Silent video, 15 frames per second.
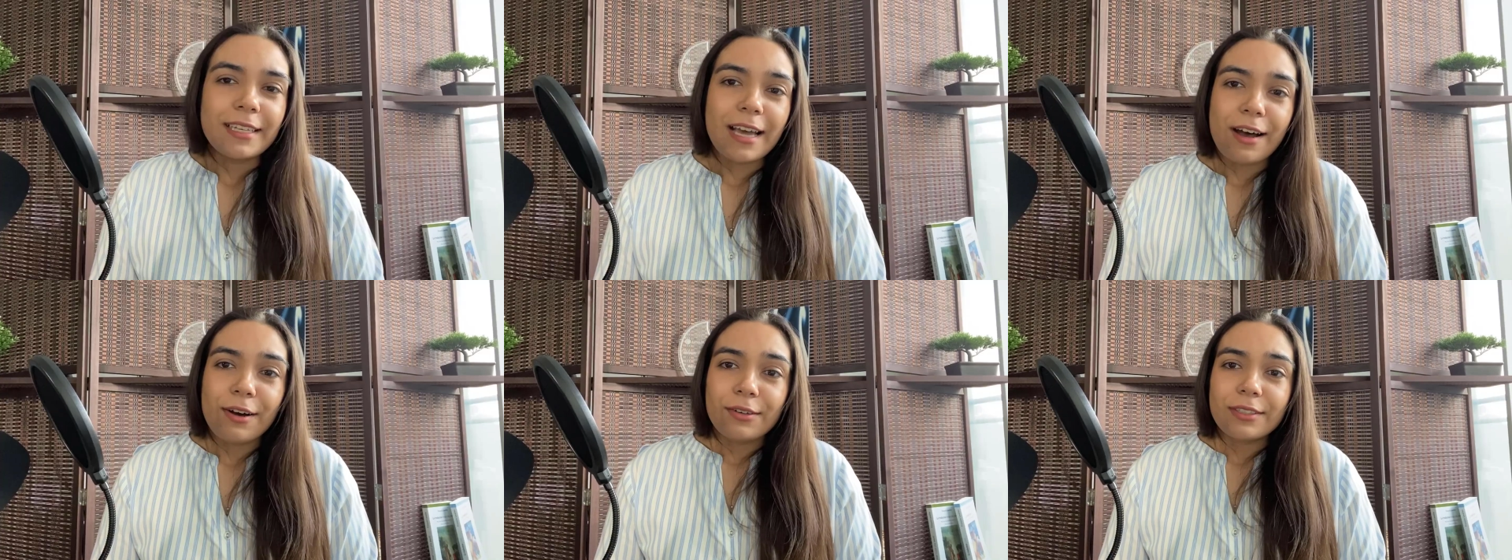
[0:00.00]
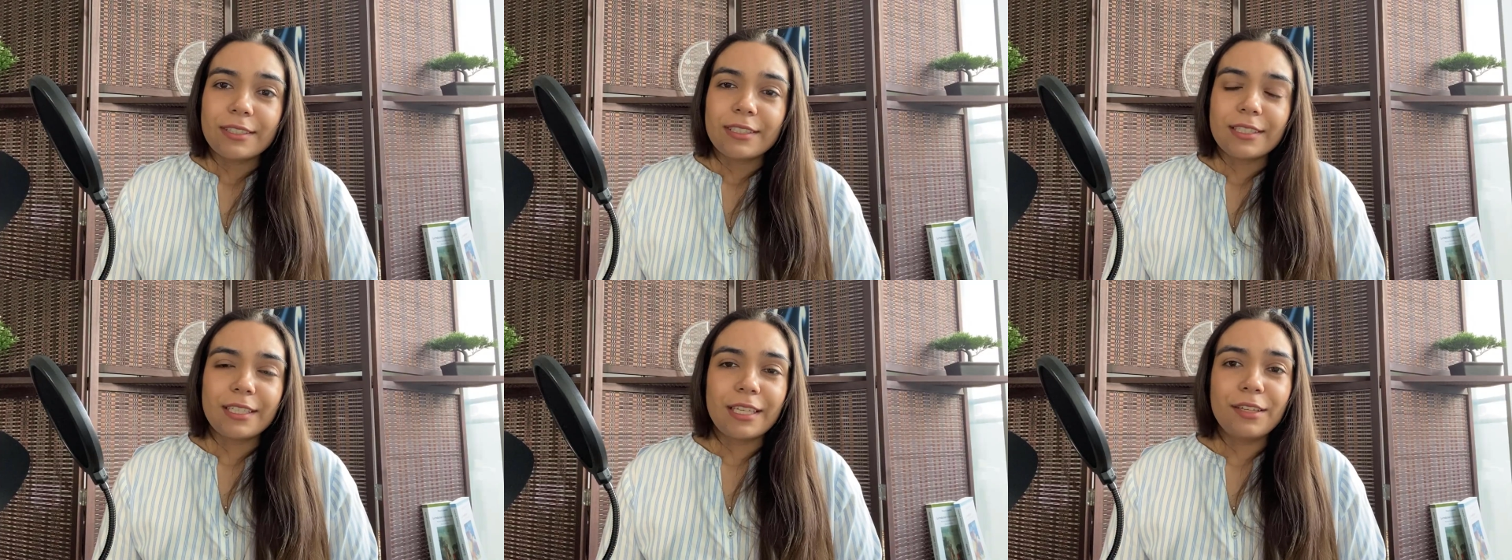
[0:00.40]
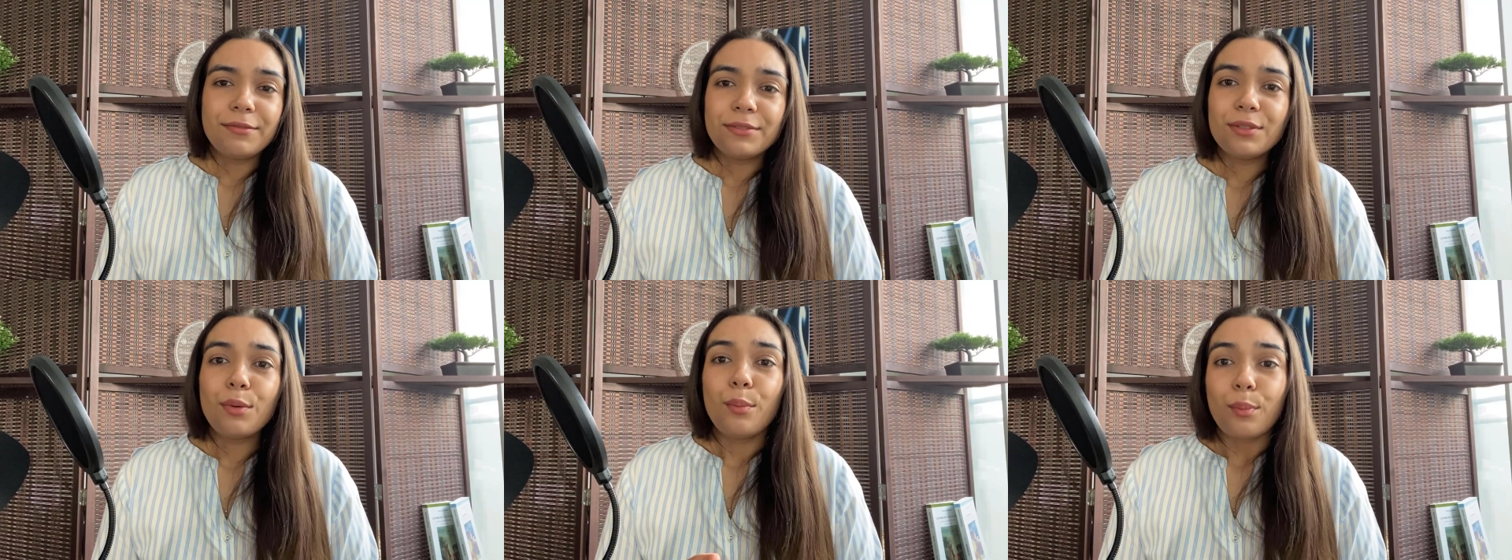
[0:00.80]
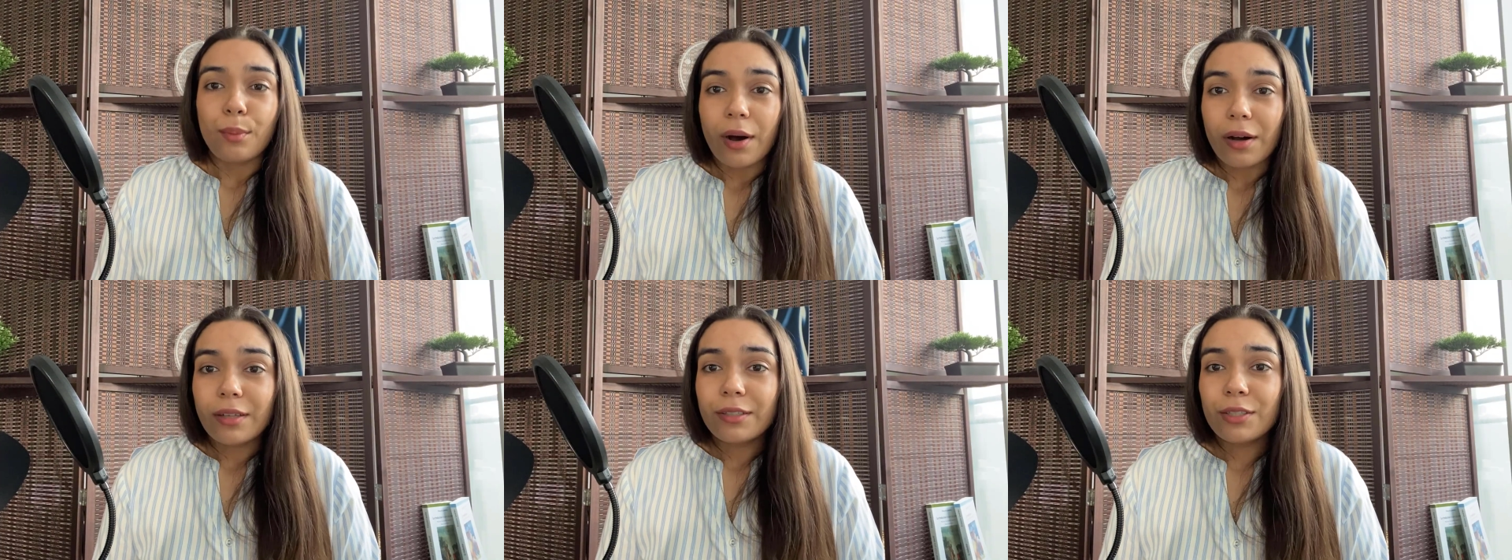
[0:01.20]
Now, if you
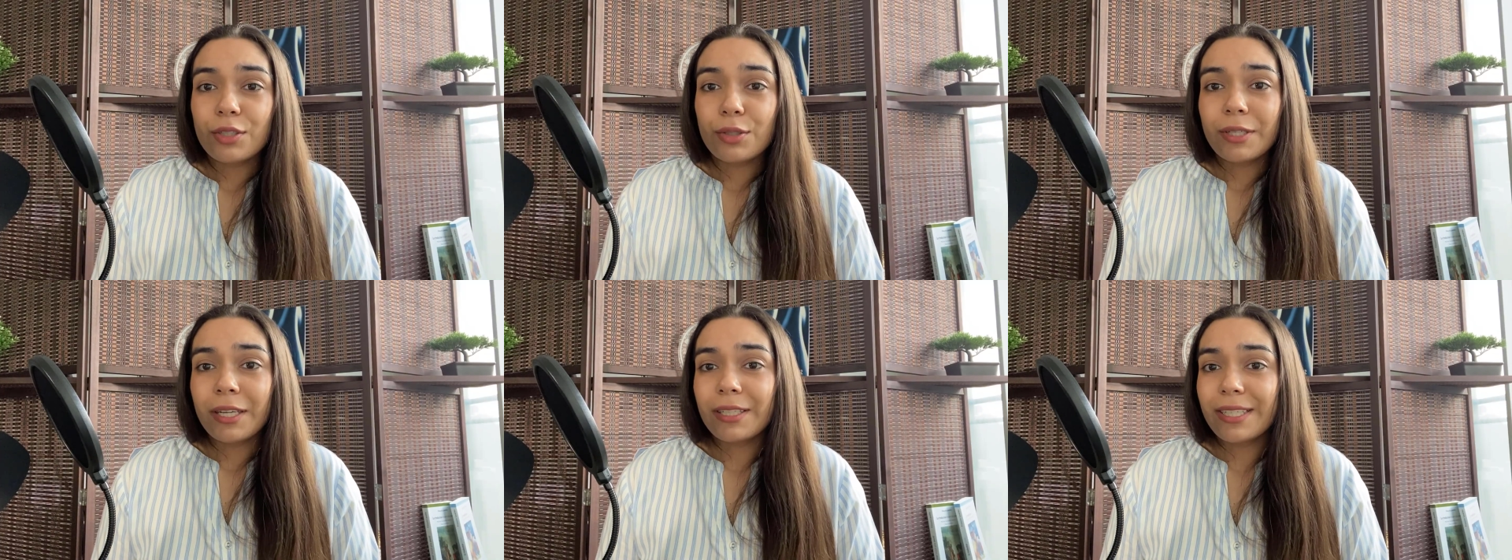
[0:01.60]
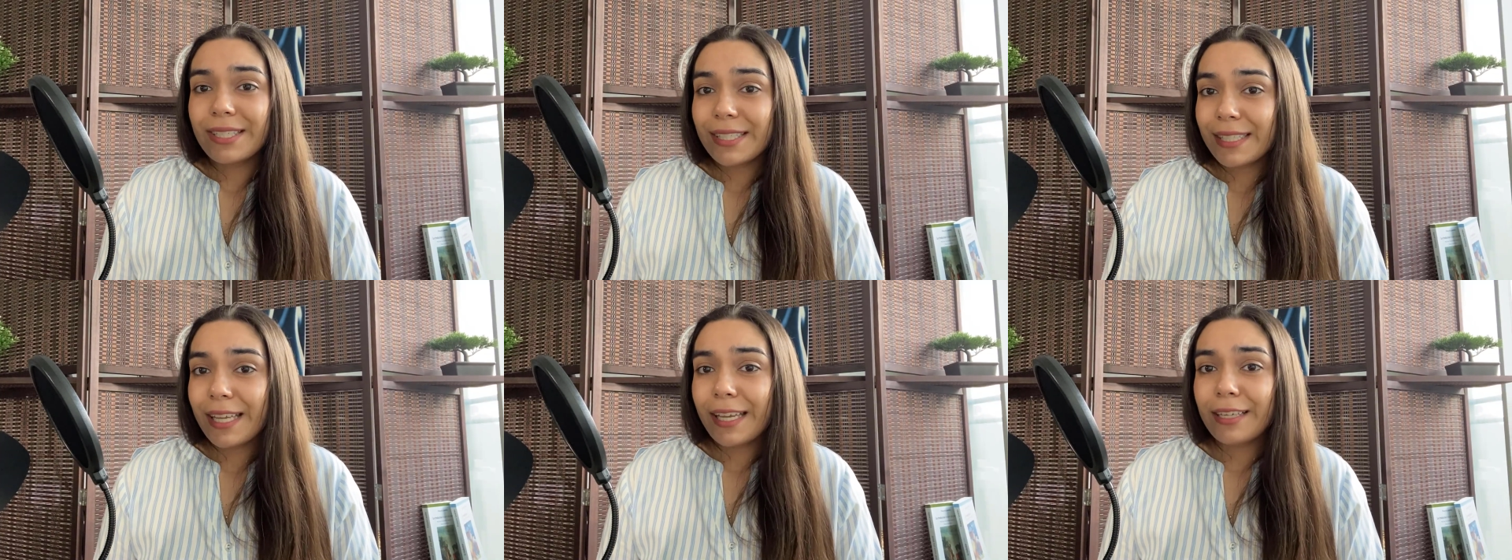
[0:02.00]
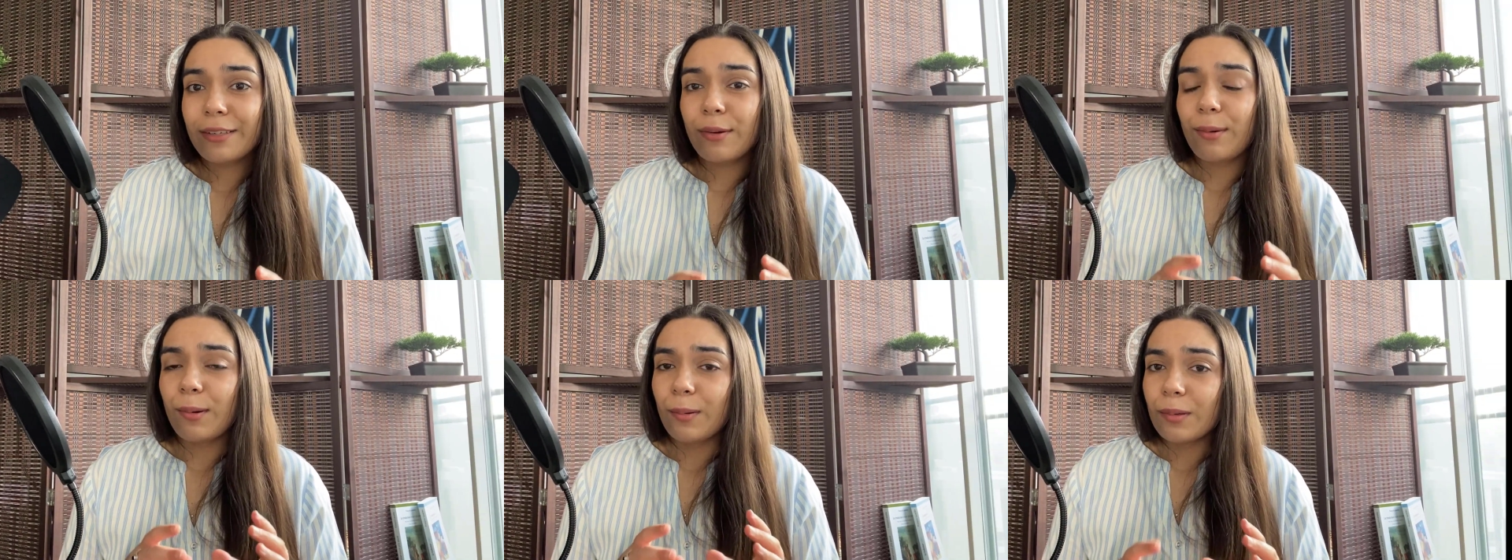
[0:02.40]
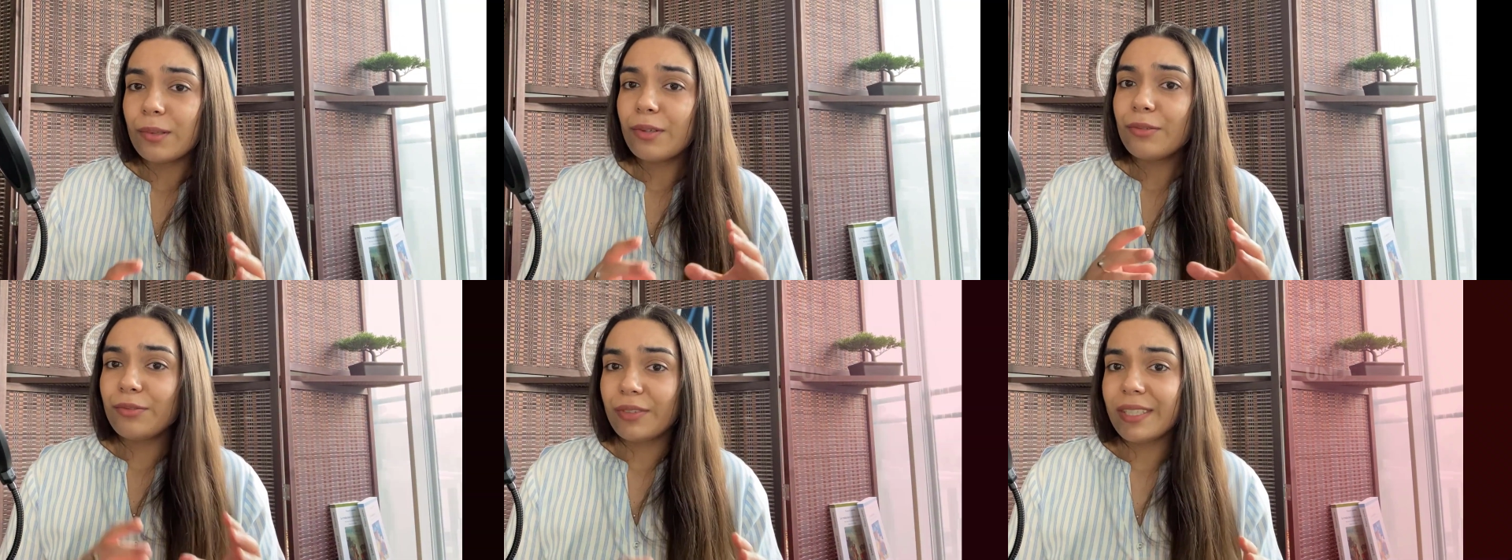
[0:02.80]
want to understand
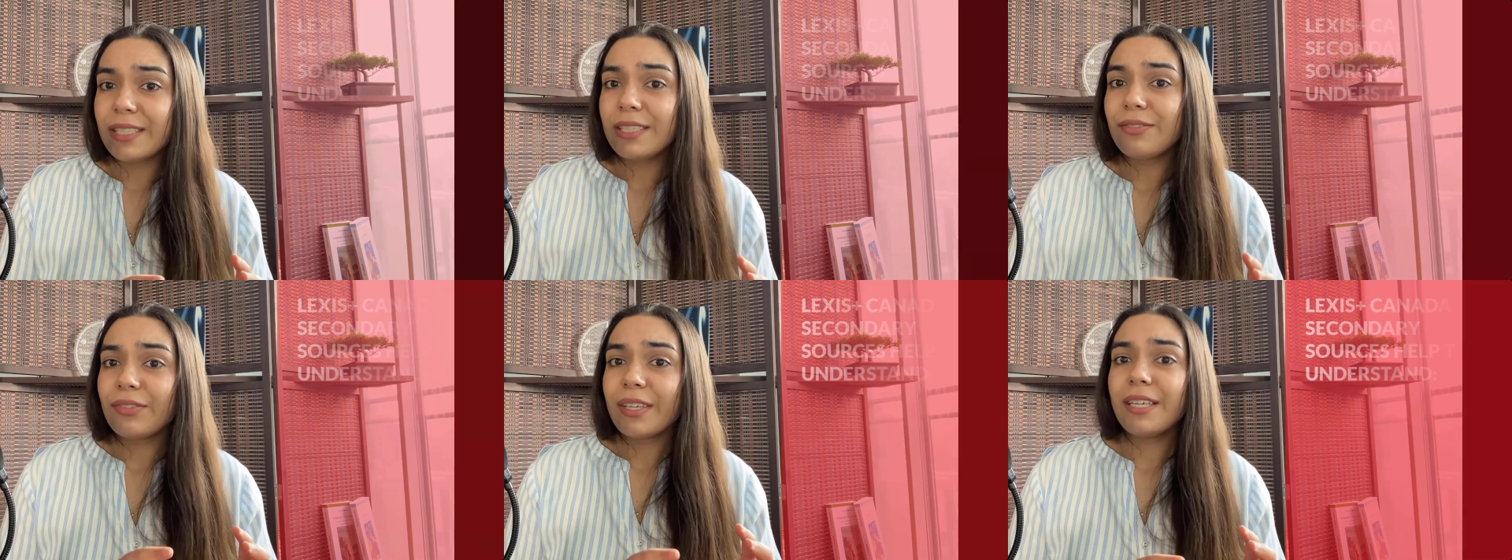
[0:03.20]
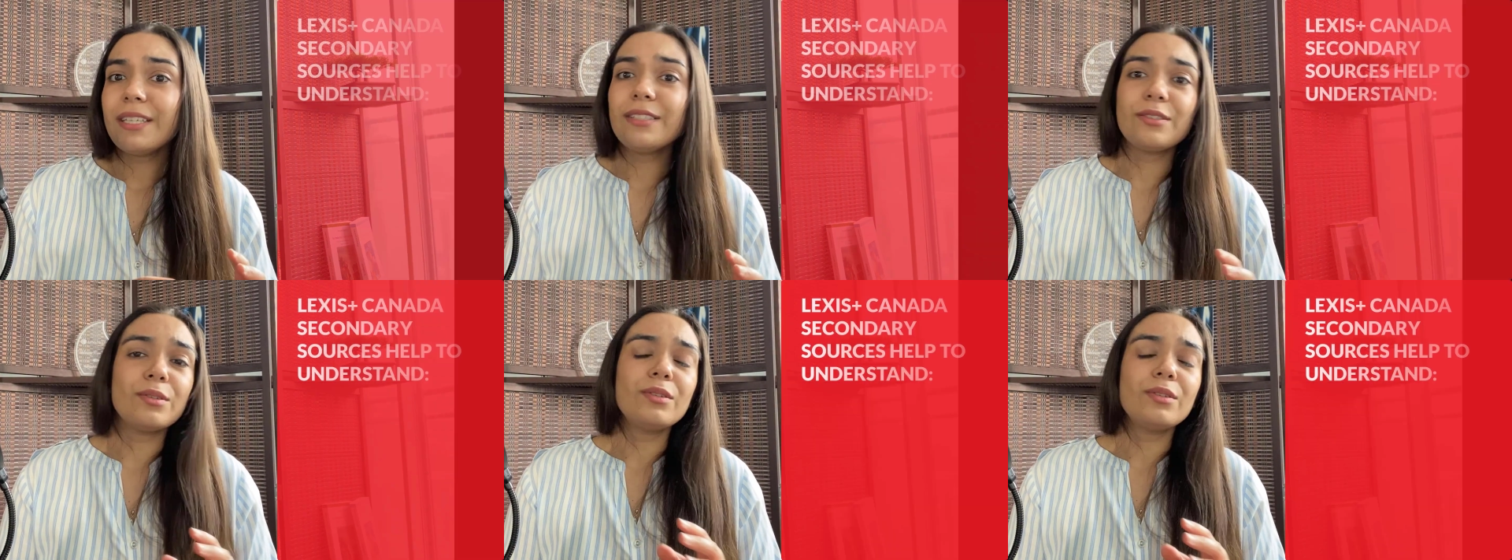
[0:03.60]
all of these things,